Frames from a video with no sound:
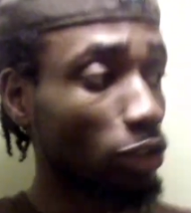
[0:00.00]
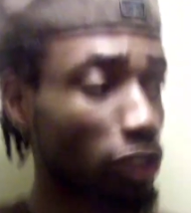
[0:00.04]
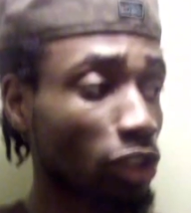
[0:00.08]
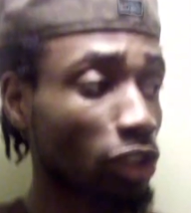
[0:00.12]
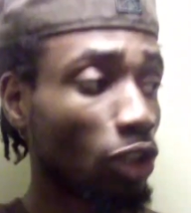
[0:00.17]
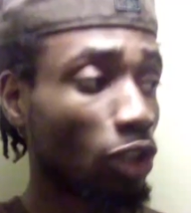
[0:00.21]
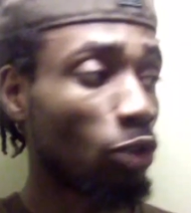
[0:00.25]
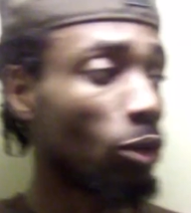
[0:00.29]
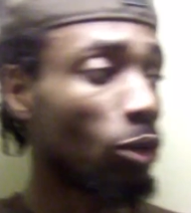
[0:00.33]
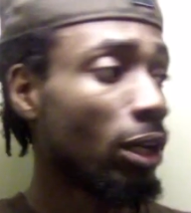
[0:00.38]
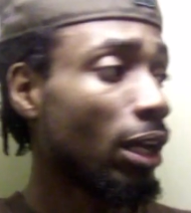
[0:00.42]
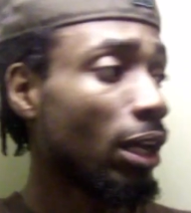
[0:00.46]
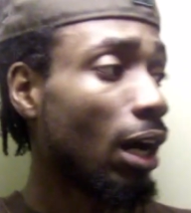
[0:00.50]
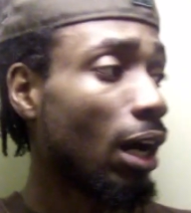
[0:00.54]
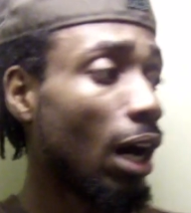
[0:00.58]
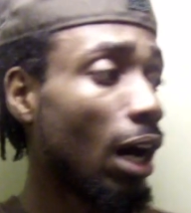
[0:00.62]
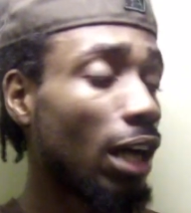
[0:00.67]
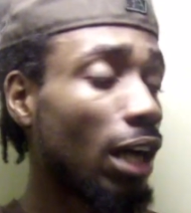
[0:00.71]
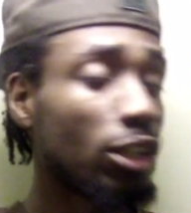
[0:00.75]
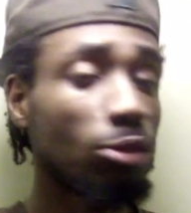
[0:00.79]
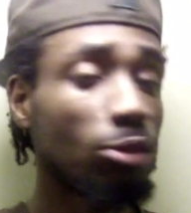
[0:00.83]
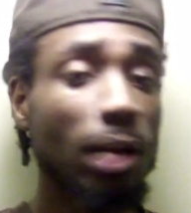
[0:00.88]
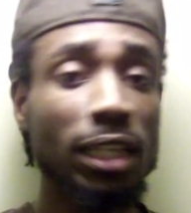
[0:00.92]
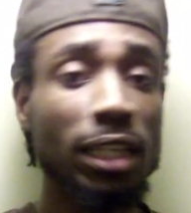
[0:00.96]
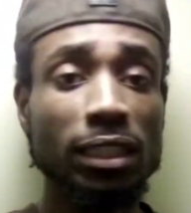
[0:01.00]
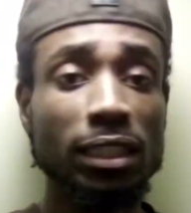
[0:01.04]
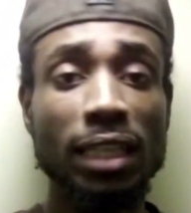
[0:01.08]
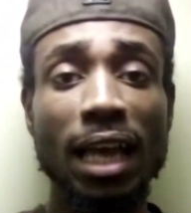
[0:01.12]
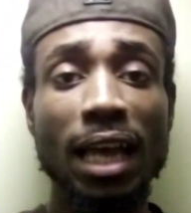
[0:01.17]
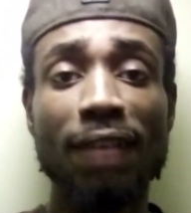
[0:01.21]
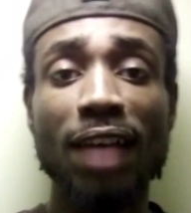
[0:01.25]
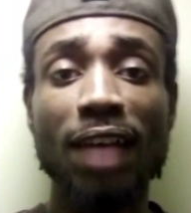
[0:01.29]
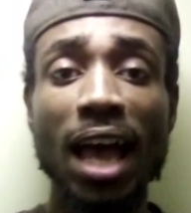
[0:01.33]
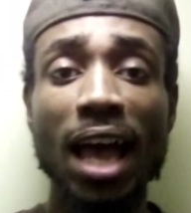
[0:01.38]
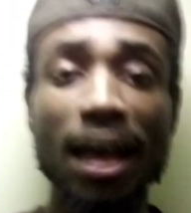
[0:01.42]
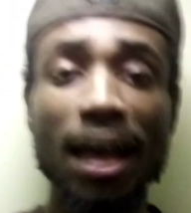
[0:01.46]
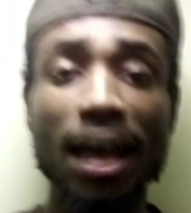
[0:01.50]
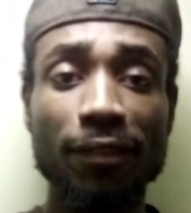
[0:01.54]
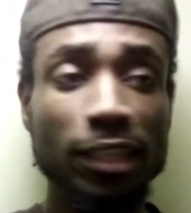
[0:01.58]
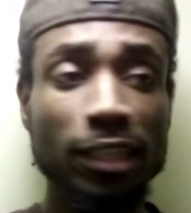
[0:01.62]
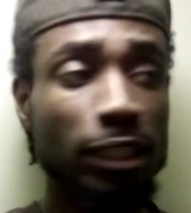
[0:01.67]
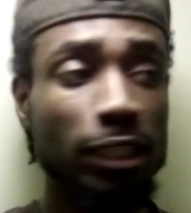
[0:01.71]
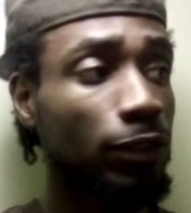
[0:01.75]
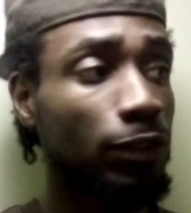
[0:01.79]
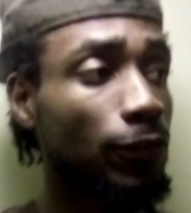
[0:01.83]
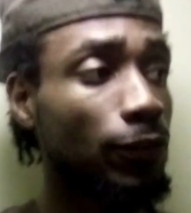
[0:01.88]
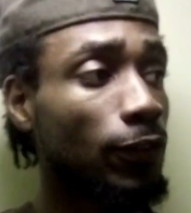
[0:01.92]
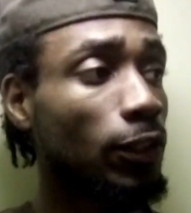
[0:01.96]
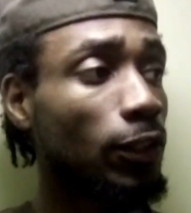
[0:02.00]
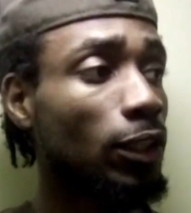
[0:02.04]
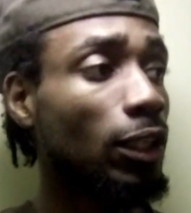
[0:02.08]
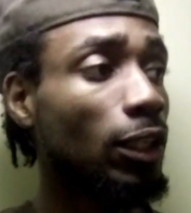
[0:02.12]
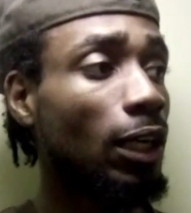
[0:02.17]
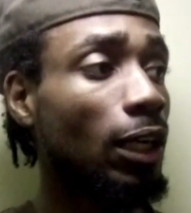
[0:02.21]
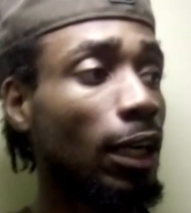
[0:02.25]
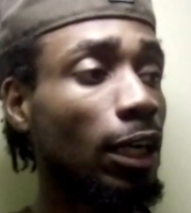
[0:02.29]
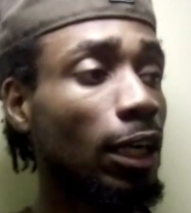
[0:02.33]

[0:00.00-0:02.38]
So you actually have advocates for